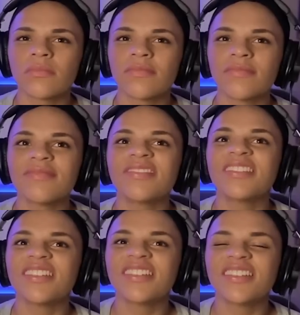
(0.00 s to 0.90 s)

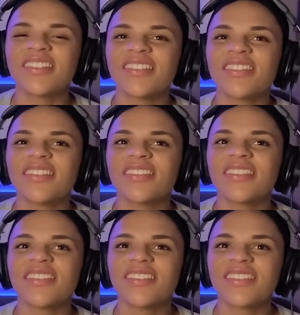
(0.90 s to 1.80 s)

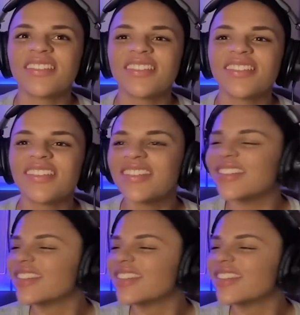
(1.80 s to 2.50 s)
[no speech]